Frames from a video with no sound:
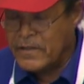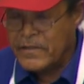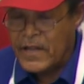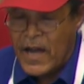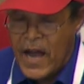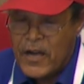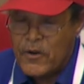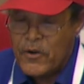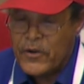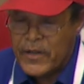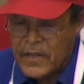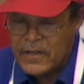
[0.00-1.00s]
the
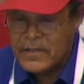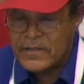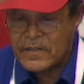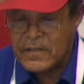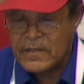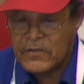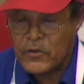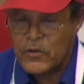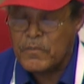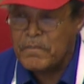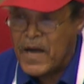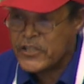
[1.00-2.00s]
IOEs is so
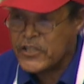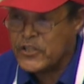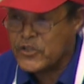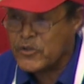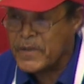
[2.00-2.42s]
machine to